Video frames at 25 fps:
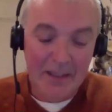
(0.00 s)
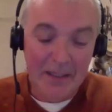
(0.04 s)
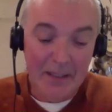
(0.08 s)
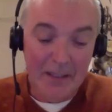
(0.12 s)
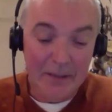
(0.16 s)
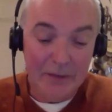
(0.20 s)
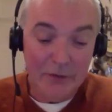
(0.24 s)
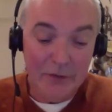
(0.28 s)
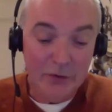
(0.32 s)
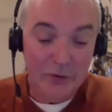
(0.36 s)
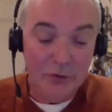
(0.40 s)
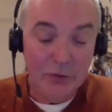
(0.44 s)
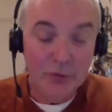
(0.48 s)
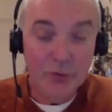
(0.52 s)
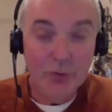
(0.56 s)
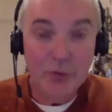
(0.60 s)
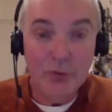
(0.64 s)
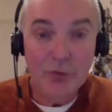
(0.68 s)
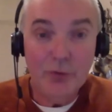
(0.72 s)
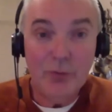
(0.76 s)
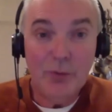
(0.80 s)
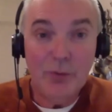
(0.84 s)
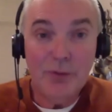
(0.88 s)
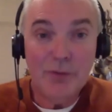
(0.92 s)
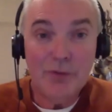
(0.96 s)
And who
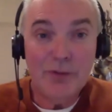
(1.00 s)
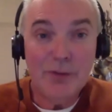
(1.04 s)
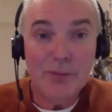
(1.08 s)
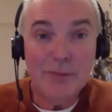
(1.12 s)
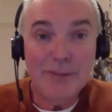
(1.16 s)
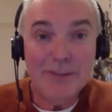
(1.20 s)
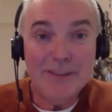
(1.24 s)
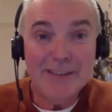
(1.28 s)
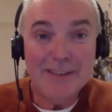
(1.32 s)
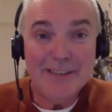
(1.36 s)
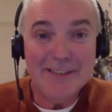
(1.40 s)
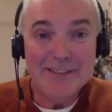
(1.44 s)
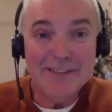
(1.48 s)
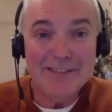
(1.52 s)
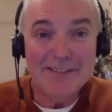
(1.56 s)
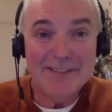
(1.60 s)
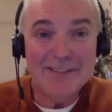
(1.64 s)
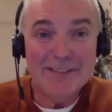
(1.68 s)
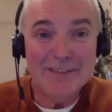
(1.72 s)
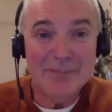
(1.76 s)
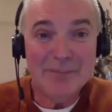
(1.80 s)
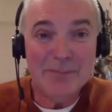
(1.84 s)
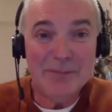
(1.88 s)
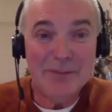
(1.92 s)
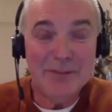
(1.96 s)
knows what's coming
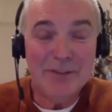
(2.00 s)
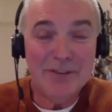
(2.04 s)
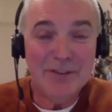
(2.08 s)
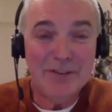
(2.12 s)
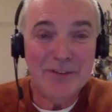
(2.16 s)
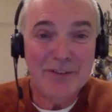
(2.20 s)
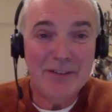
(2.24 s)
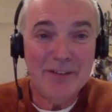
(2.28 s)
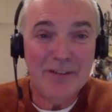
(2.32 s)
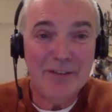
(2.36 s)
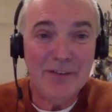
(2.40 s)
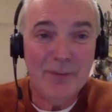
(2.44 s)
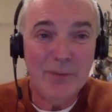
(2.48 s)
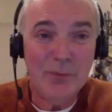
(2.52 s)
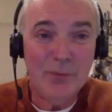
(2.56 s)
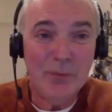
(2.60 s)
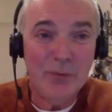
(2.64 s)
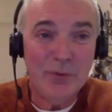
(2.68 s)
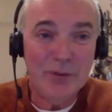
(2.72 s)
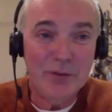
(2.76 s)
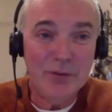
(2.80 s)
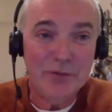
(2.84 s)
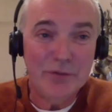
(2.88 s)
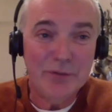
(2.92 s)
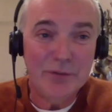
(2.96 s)
next, because it is the
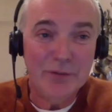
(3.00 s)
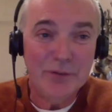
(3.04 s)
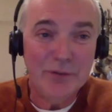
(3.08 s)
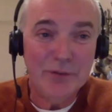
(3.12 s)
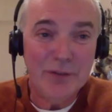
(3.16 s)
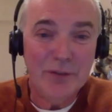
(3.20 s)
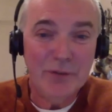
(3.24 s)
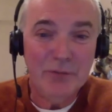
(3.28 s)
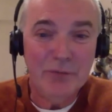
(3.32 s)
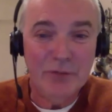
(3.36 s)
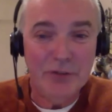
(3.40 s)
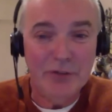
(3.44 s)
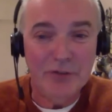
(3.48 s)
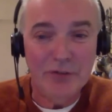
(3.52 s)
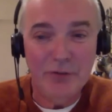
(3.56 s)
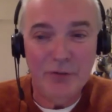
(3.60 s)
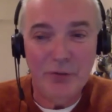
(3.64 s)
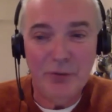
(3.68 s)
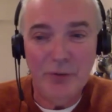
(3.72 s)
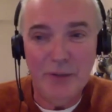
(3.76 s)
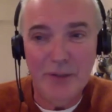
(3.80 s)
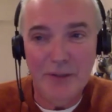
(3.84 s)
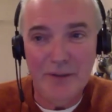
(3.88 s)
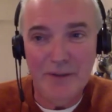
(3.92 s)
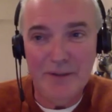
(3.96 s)
wonderful Richard
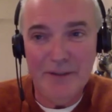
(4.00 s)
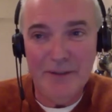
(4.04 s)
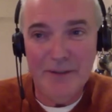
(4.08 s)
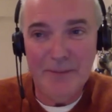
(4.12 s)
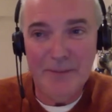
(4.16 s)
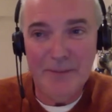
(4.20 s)
O'Leary.